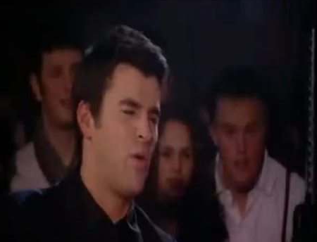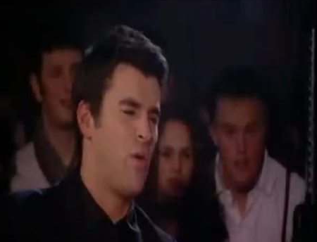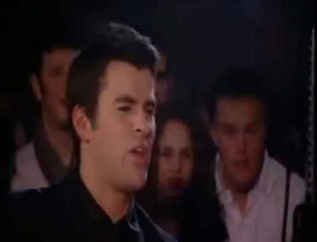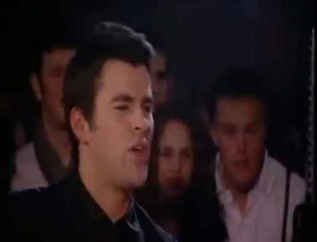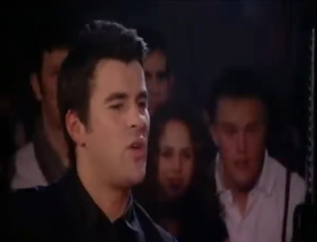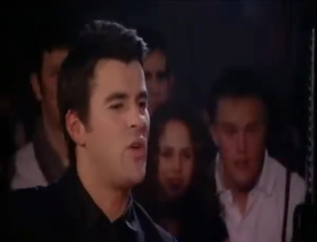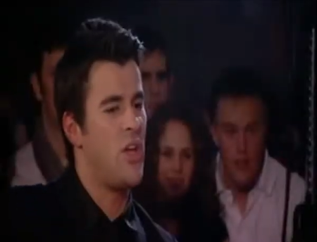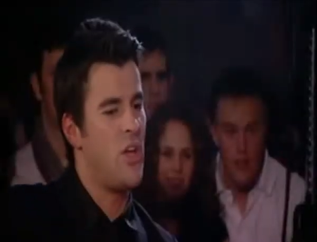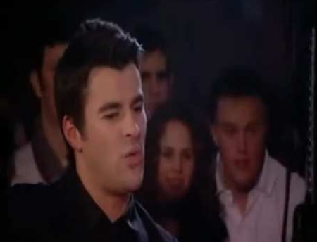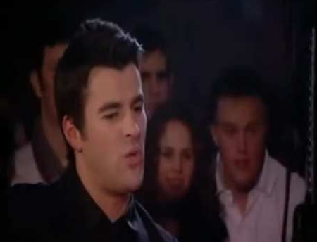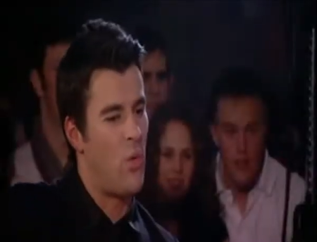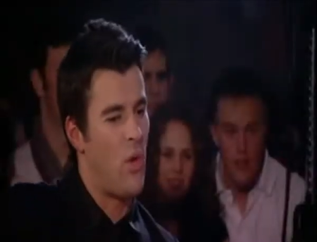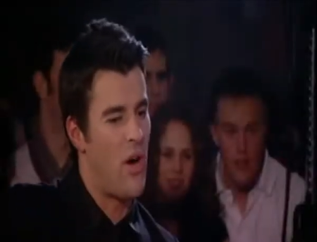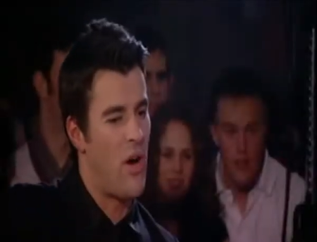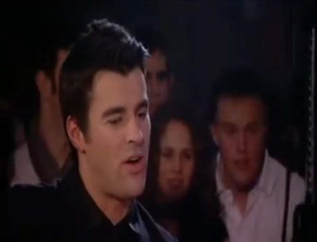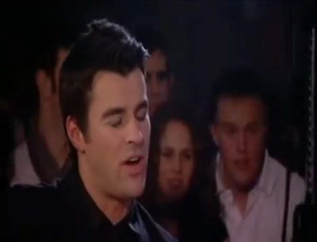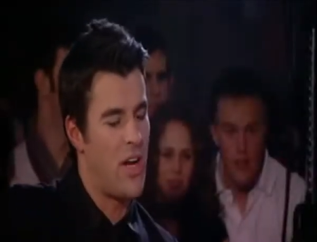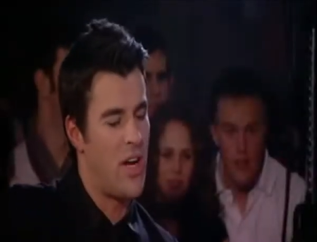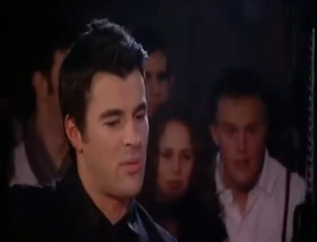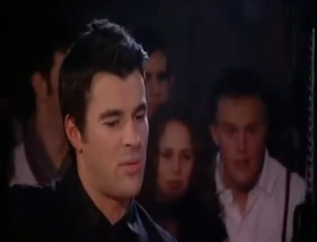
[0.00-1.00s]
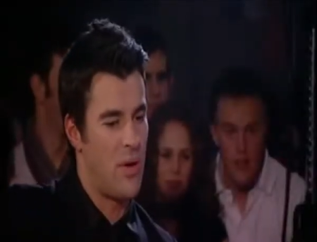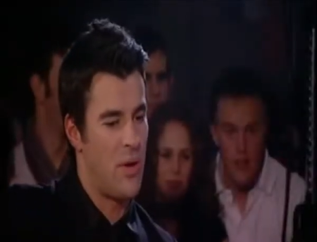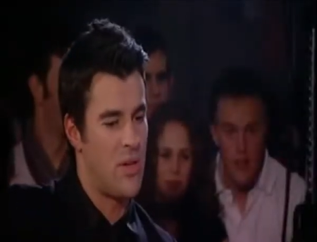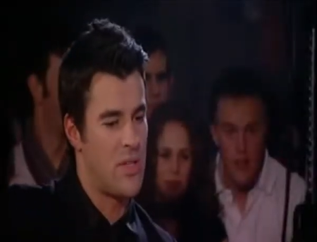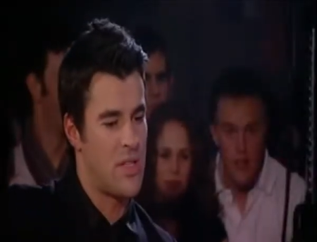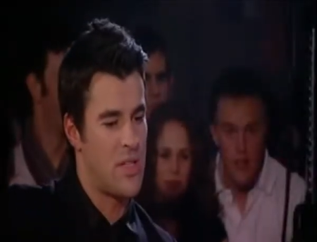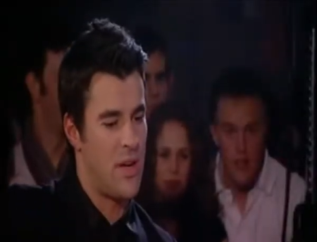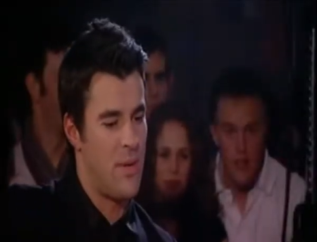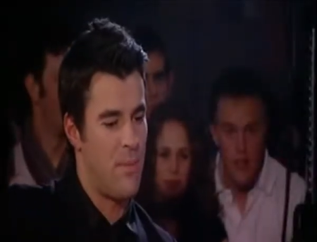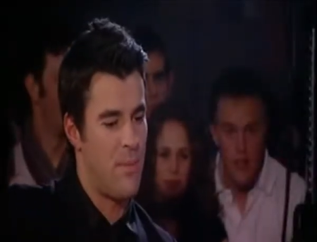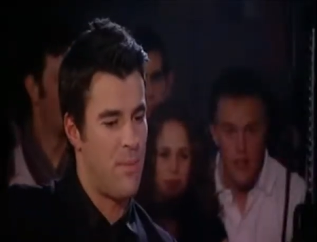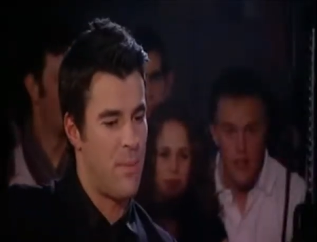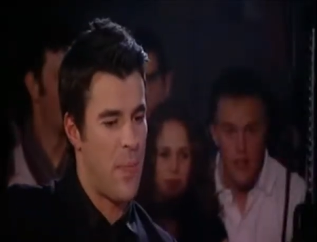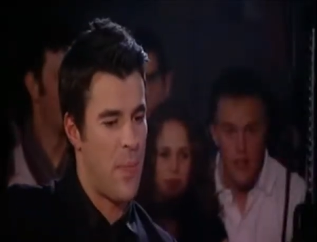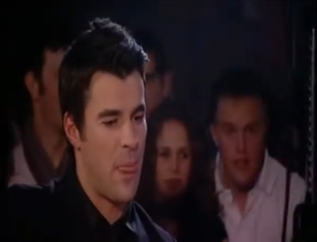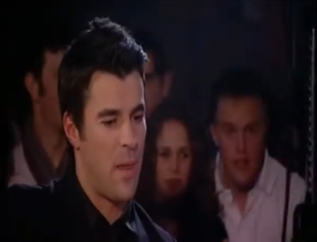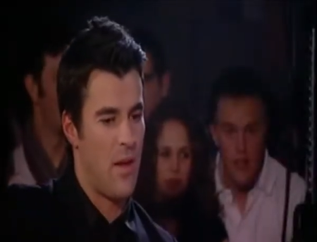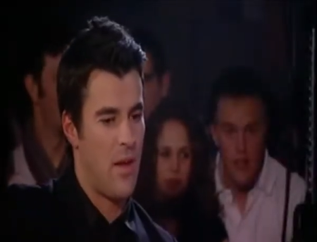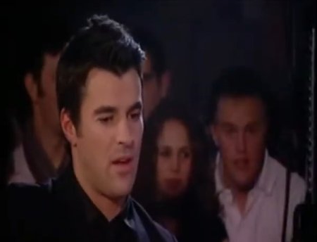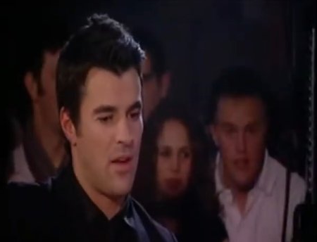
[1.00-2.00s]
Speaker 1: Were you, you worried about, um,
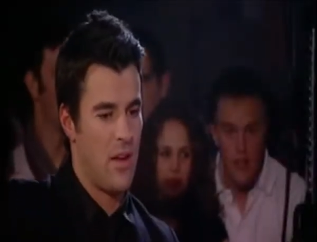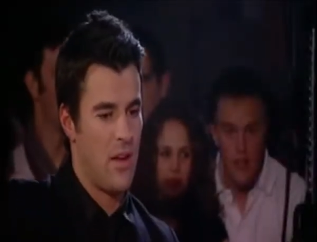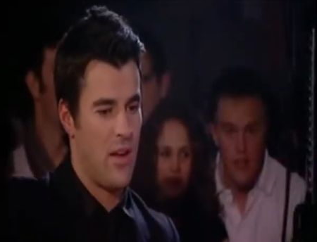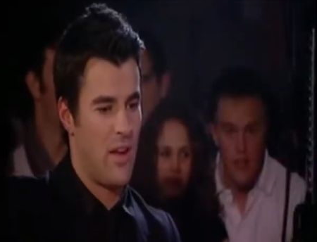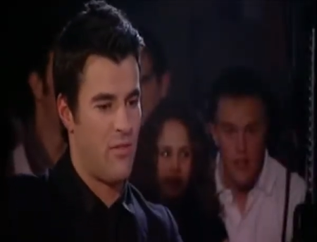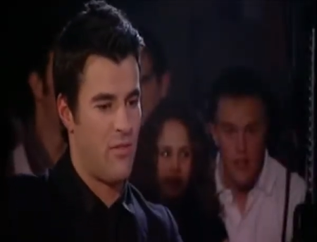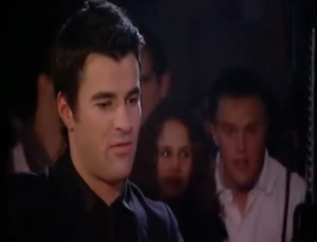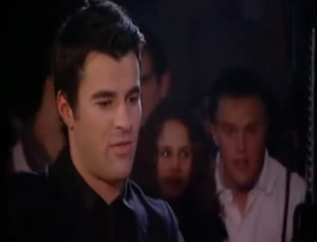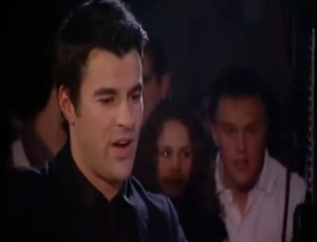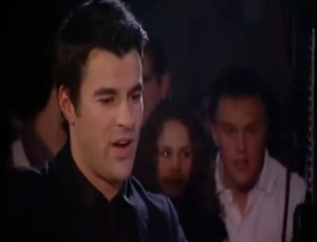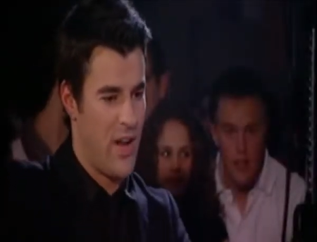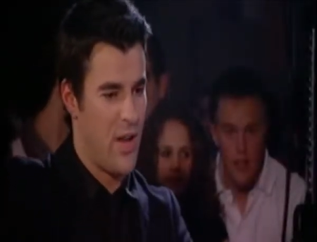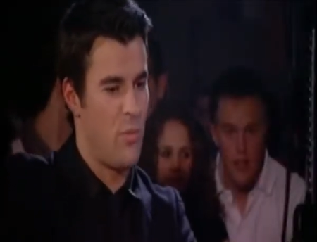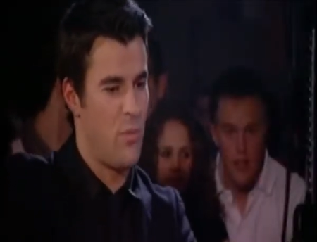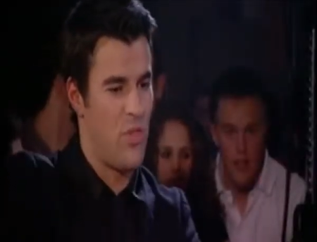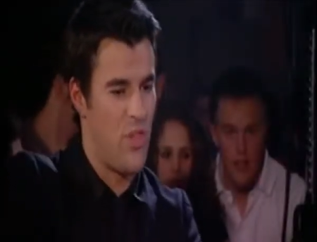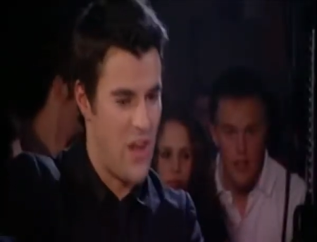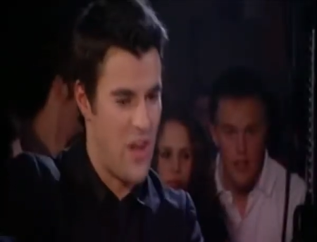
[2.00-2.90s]
like, bucking with the